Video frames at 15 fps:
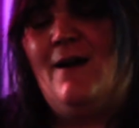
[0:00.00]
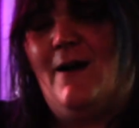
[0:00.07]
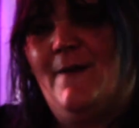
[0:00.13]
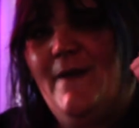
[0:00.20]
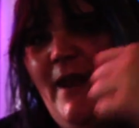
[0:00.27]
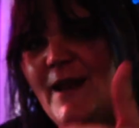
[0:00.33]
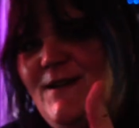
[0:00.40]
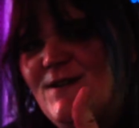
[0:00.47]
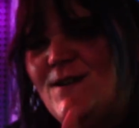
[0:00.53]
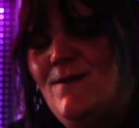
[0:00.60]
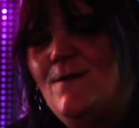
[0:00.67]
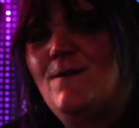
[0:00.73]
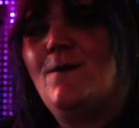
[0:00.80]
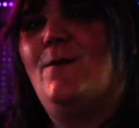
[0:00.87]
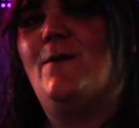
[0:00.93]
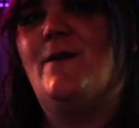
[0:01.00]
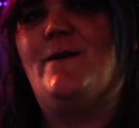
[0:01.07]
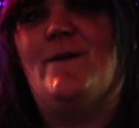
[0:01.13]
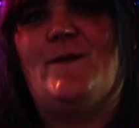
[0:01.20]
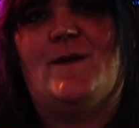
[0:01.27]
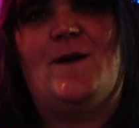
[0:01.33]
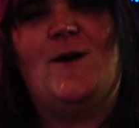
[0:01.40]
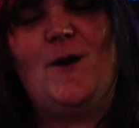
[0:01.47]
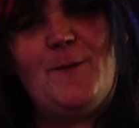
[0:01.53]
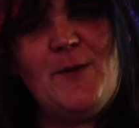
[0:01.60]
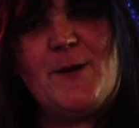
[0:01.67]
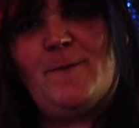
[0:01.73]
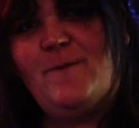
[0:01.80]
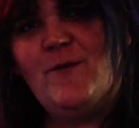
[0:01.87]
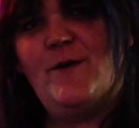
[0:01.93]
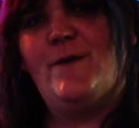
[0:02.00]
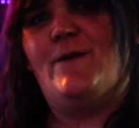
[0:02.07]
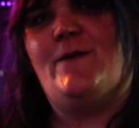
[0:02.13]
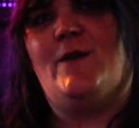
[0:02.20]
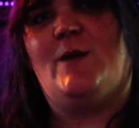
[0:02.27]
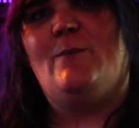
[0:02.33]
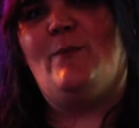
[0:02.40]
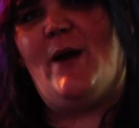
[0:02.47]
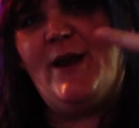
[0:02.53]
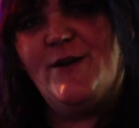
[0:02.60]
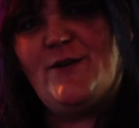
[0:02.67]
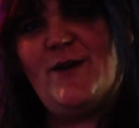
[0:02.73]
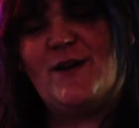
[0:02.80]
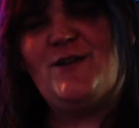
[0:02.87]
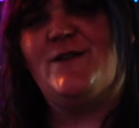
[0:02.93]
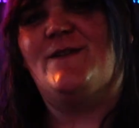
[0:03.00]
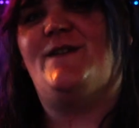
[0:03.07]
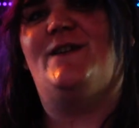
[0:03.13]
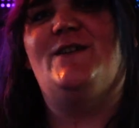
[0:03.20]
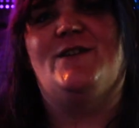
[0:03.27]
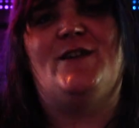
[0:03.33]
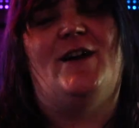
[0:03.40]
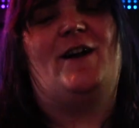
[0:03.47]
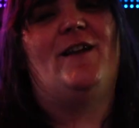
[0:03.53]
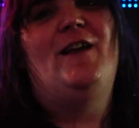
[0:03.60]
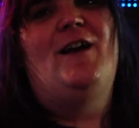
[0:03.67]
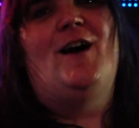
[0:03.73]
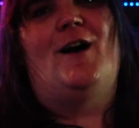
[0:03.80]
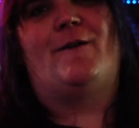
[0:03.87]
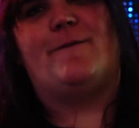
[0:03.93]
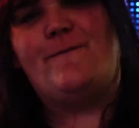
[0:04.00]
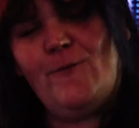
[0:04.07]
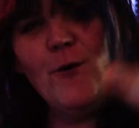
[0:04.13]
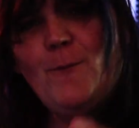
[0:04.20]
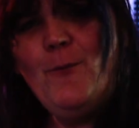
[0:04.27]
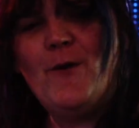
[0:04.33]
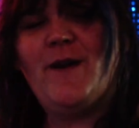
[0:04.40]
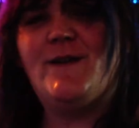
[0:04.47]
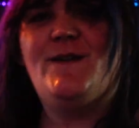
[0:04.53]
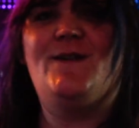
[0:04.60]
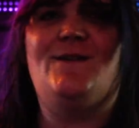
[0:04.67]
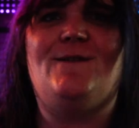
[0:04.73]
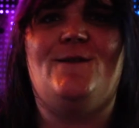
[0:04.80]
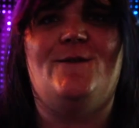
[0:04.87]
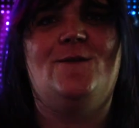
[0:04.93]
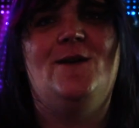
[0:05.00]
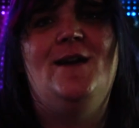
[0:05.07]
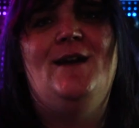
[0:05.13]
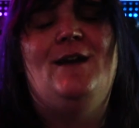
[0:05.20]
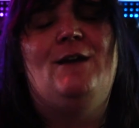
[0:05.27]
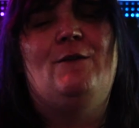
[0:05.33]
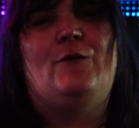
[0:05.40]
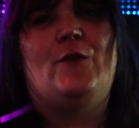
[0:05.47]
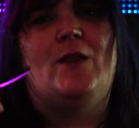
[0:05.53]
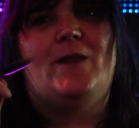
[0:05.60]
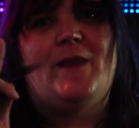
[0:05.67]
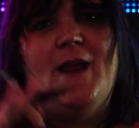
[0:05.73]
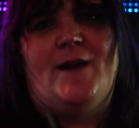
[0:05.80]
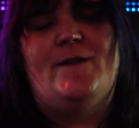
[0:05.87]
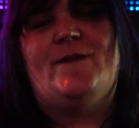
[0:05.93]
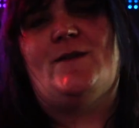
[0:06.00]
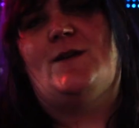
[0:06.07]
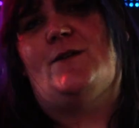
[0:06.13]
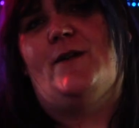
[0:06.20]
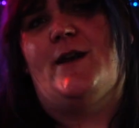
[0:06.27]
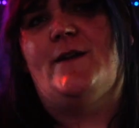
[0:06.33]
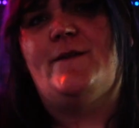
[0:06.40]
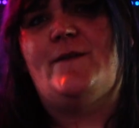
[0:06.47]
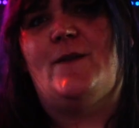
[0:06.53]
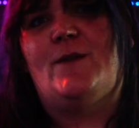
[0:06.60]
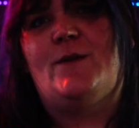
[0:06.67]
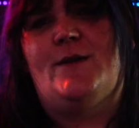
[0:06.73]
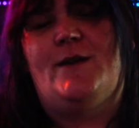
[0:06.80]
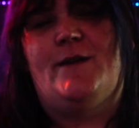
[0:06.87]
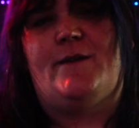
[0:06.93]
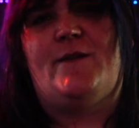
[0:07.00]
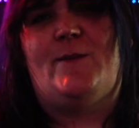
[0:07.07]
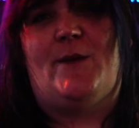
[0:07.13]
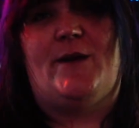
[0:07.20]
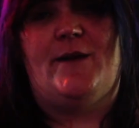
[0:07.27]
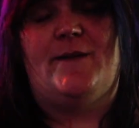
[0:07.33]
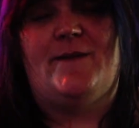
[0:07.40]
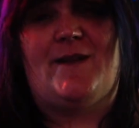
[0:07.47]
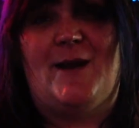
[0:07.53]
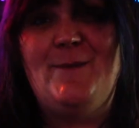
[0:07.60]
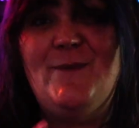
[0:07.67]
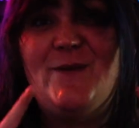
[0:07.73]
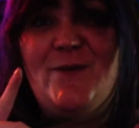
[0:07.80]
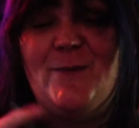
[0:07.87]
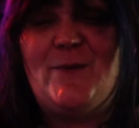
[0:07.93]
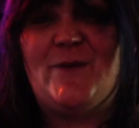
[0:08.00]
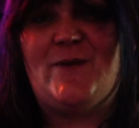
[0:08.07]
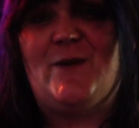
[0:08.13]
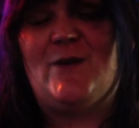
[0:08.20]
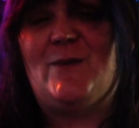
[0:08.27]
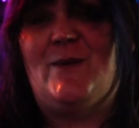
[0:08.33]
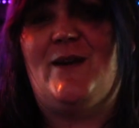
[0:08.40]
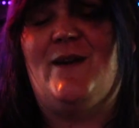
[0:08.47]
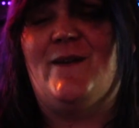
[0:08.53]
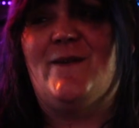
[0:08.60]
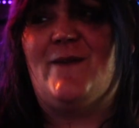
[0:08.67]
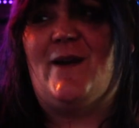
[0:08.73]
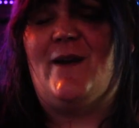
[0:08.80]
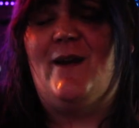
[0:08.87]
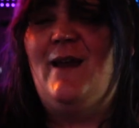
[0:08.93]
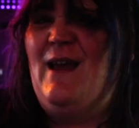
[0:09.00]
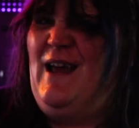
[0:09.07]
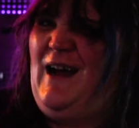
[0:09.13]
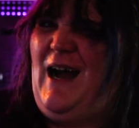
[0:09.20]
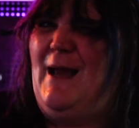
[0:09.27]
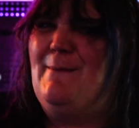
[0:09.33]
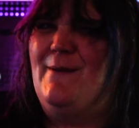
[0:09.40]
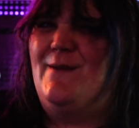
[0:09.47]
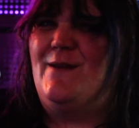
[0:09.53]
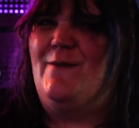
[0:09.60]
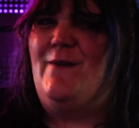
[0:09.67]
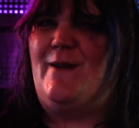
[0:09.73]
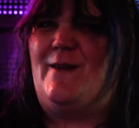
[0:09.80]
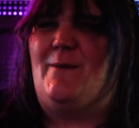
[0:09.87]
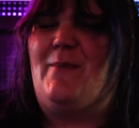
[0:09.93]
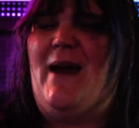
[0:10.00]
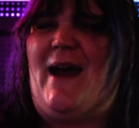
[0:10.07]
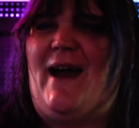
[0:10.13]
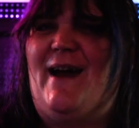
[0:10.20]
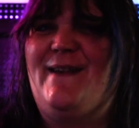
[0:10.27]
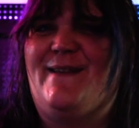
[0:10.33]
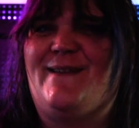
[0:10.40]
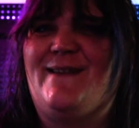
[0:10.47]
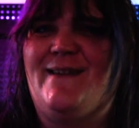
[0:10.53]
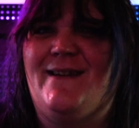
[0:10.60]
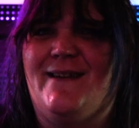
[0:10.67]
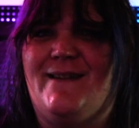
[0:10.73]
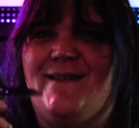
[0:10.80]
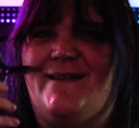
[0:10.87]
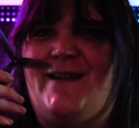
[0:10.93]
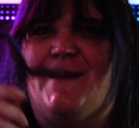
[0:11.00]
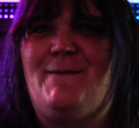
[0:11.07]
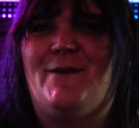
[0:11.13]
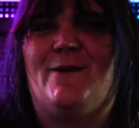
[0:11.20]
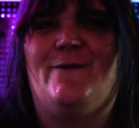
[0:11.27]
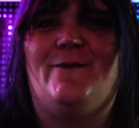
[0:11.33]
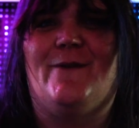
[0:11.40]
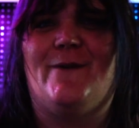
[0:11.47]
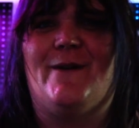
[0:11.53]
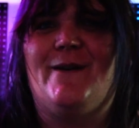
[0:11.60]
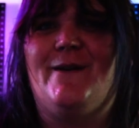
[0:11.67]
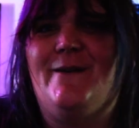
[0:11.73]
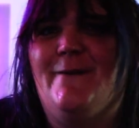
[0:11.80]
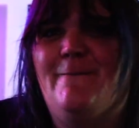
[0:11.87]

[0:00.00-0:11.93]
on the HD Unicorn using RPM filtering, bidirectional D-shot on 4.2 for the latest and greatest in 3D experience. And I'm super stoked because I've been living in the past and it's time to go forward.